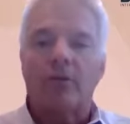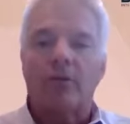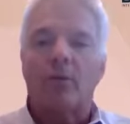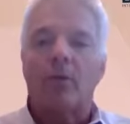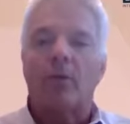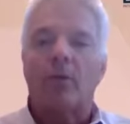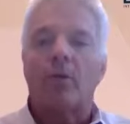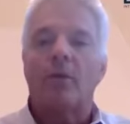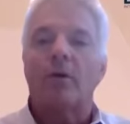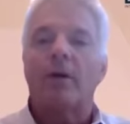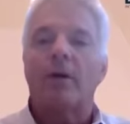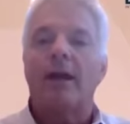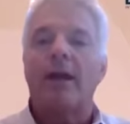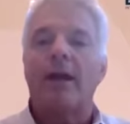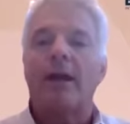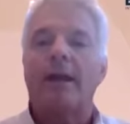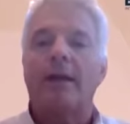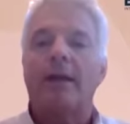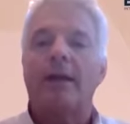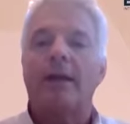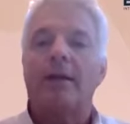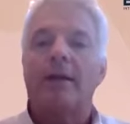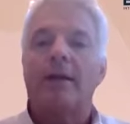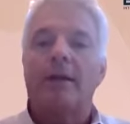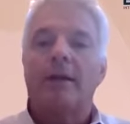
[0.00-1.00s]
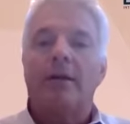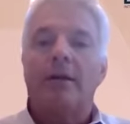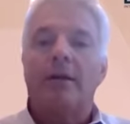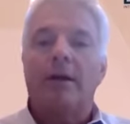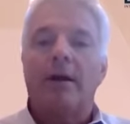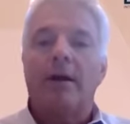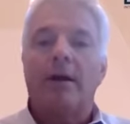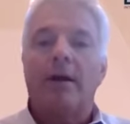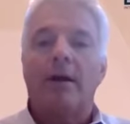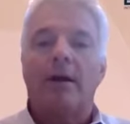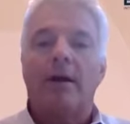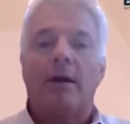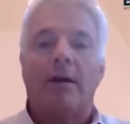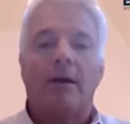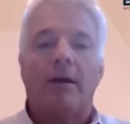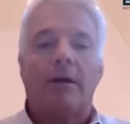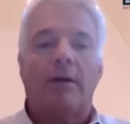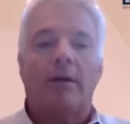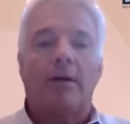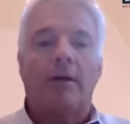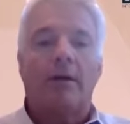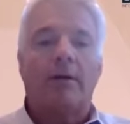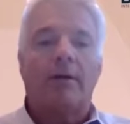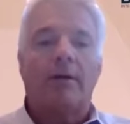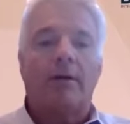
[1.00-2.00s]
or a
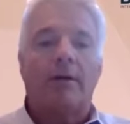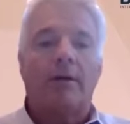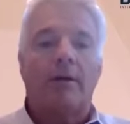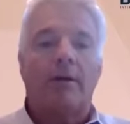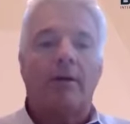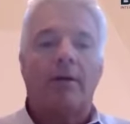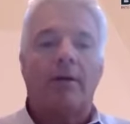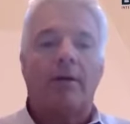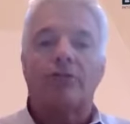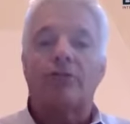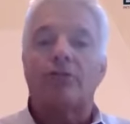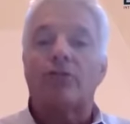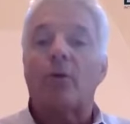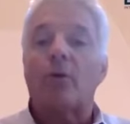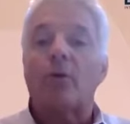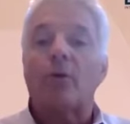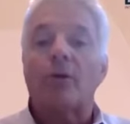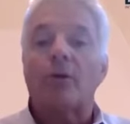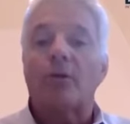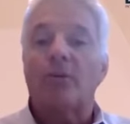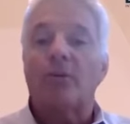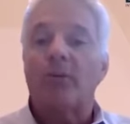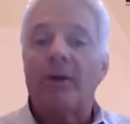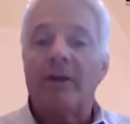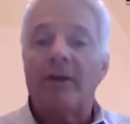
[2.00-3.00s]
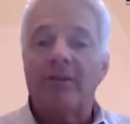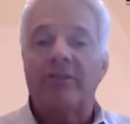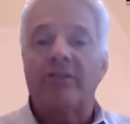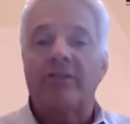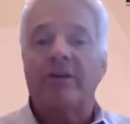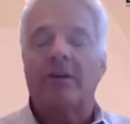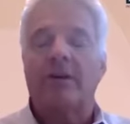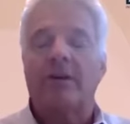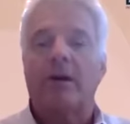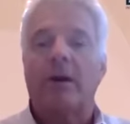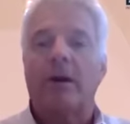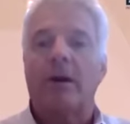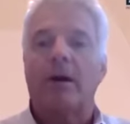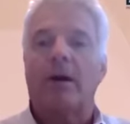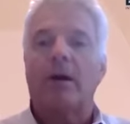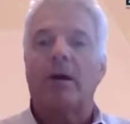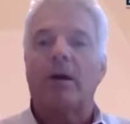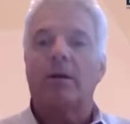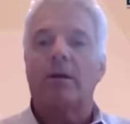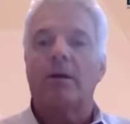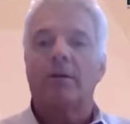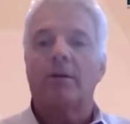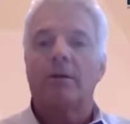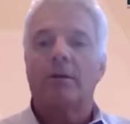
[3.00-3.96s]
historic racing car,